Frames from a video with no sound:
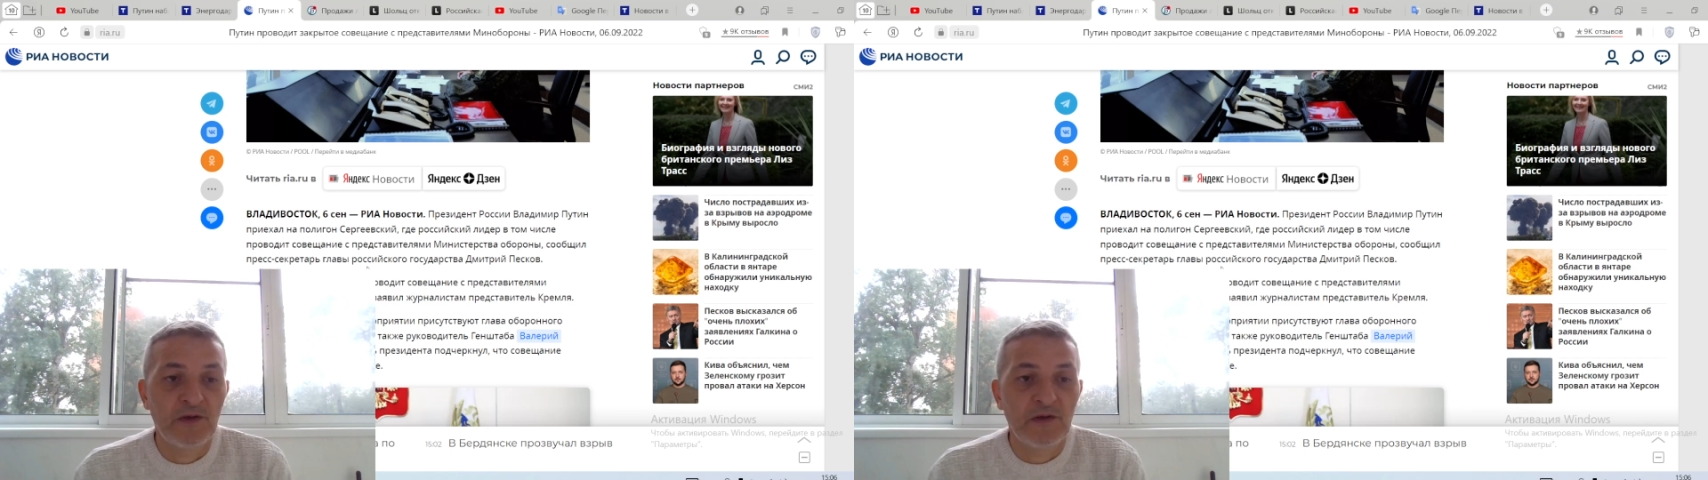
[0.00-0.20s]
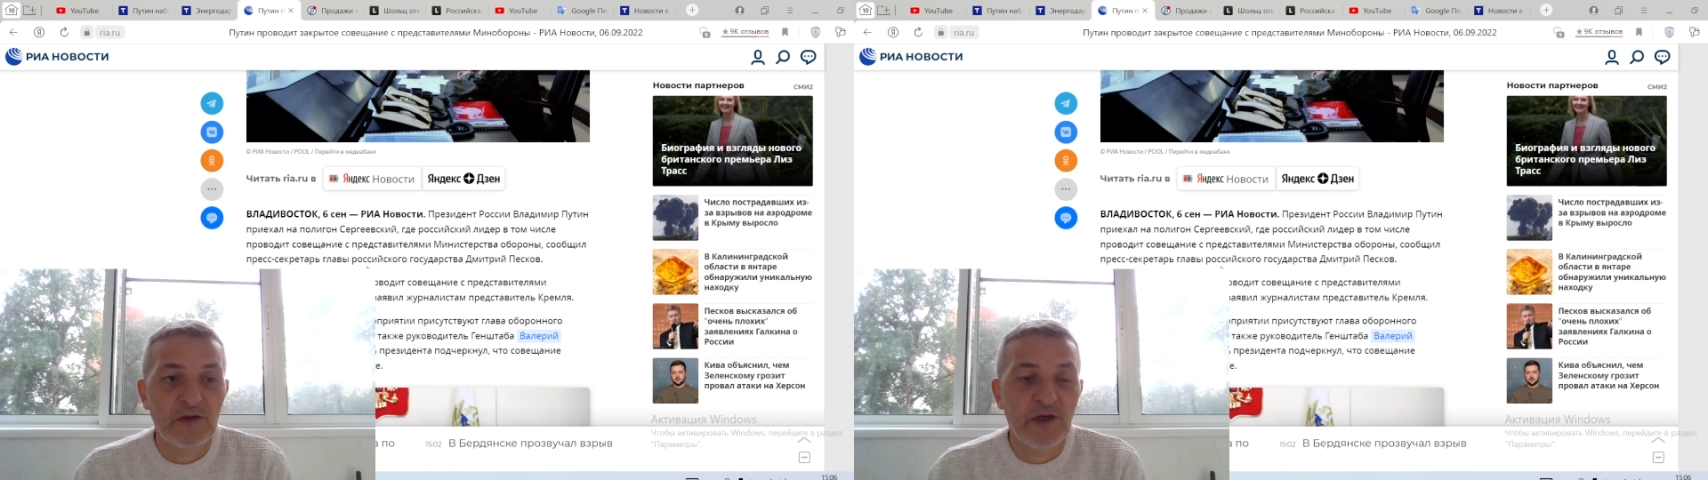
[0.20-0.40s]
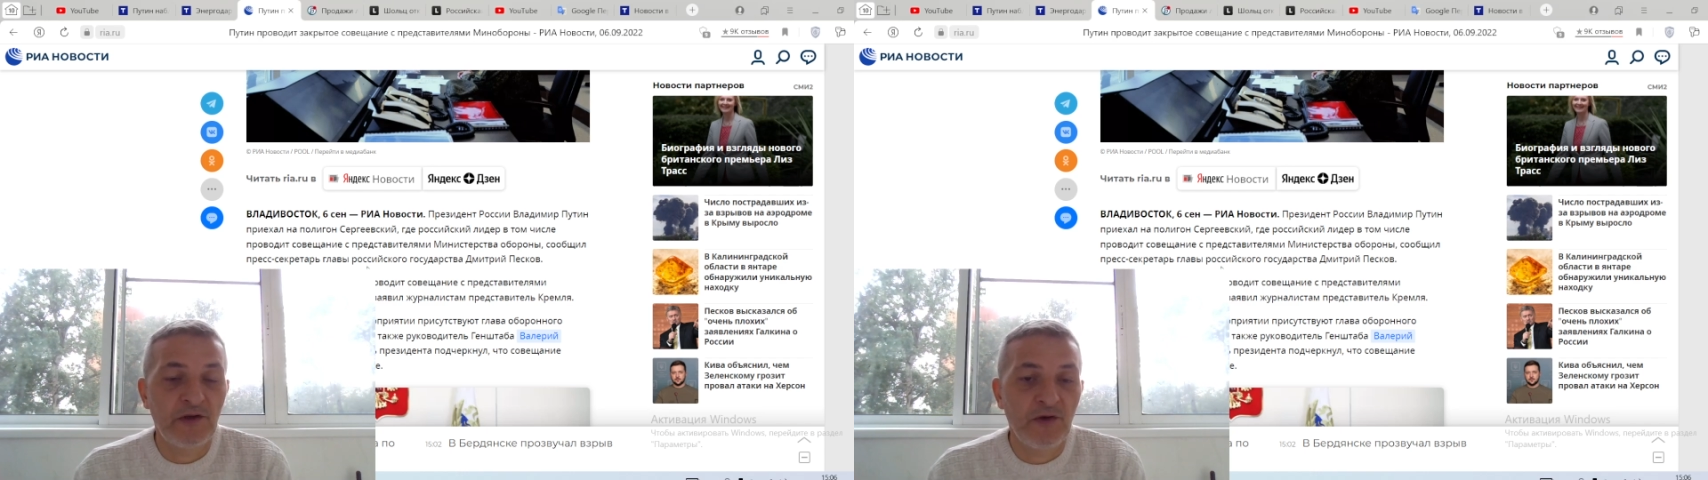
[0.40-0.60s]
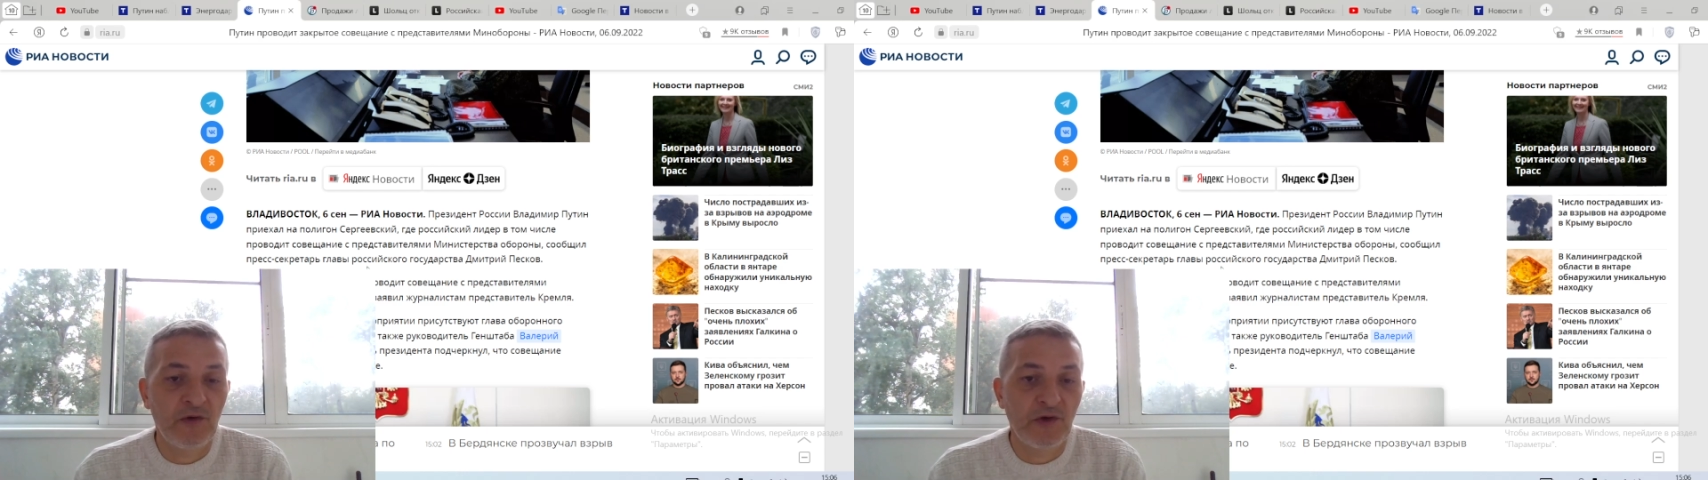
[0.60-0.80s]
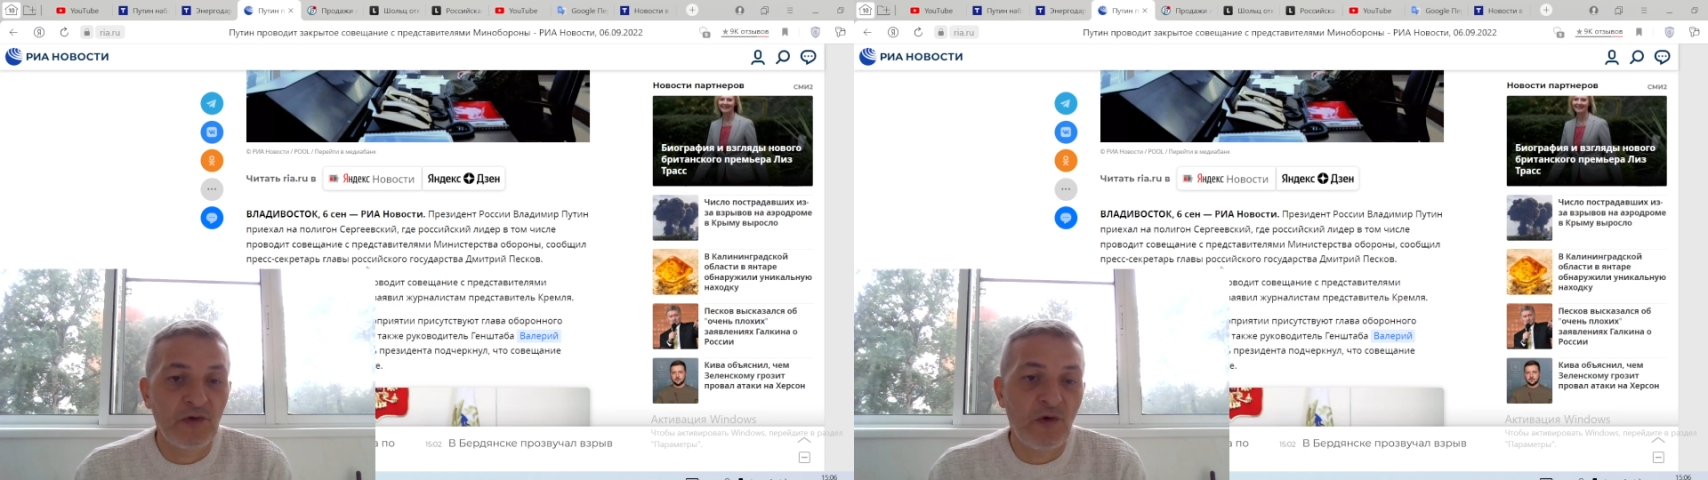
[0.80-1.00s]
city on
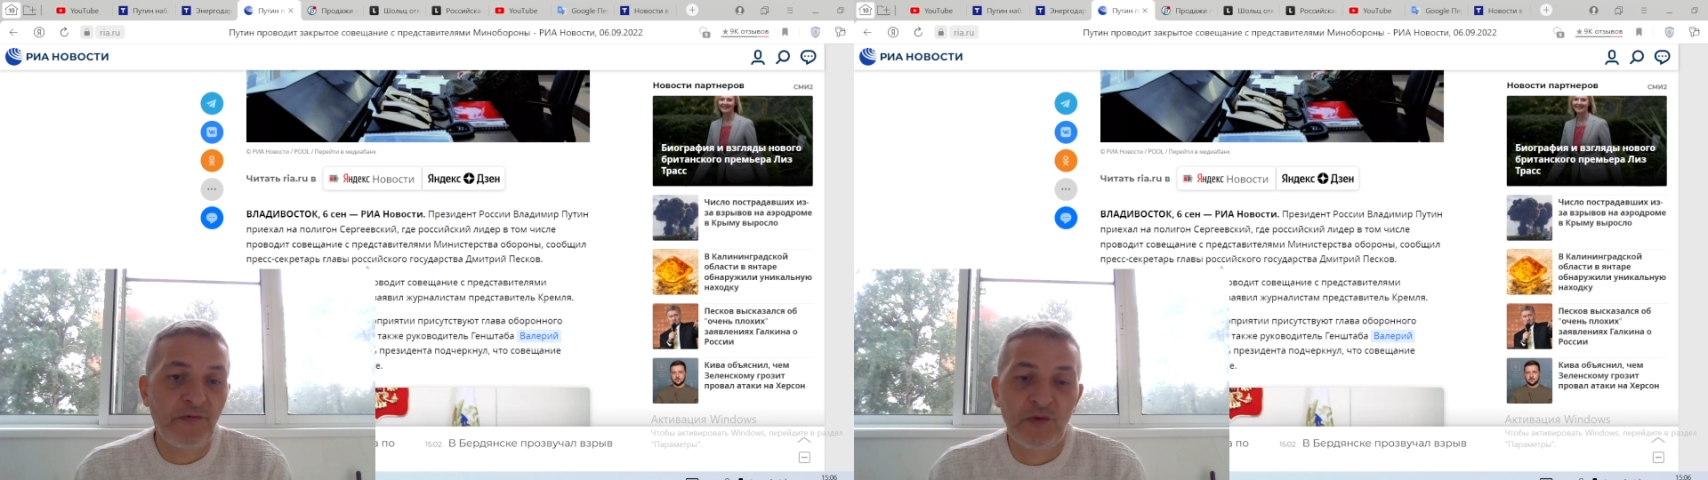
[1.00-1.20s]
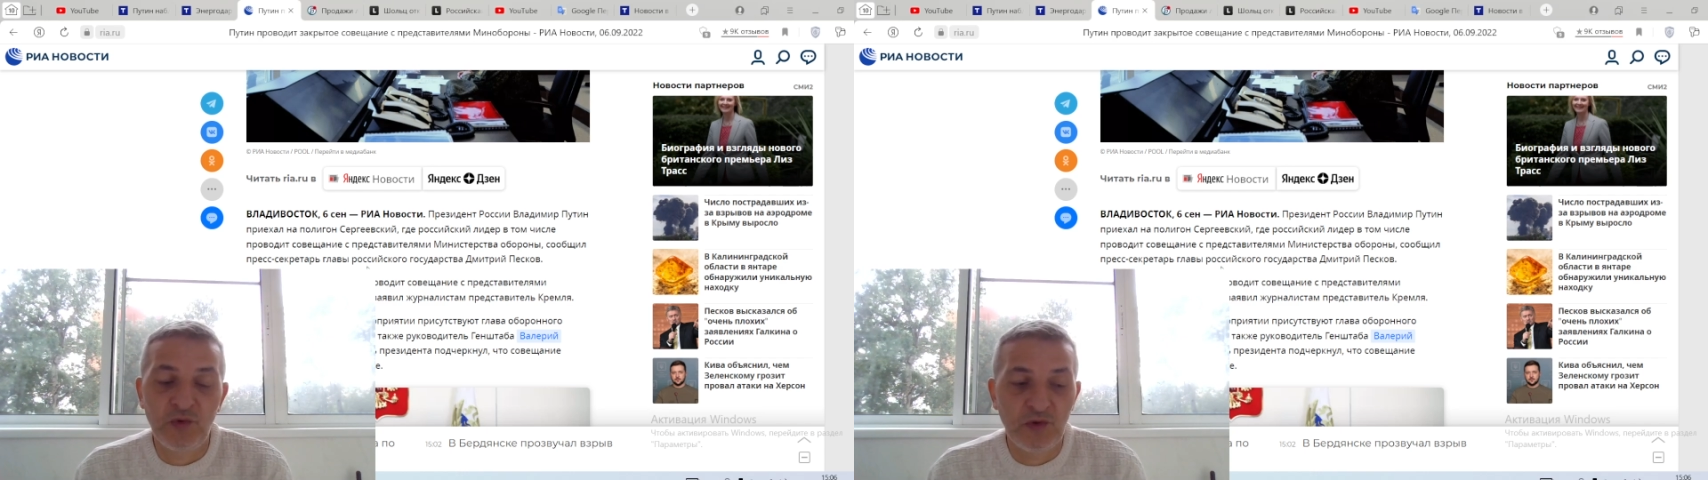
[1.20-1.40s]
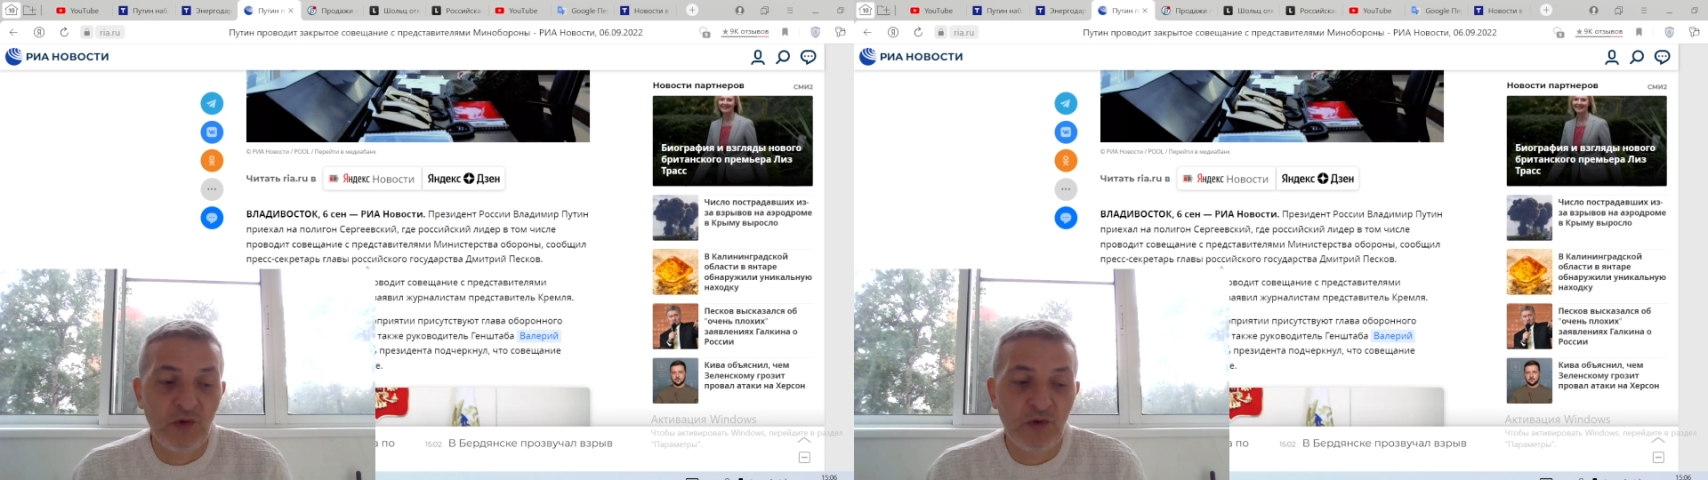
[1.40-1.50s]
the north to